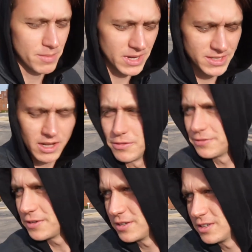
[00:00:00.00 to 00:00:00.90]
myself,
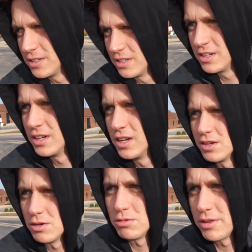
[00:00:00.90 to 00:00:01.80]

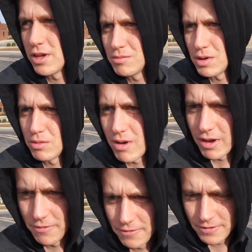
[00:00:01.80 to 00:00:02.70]
without my wife.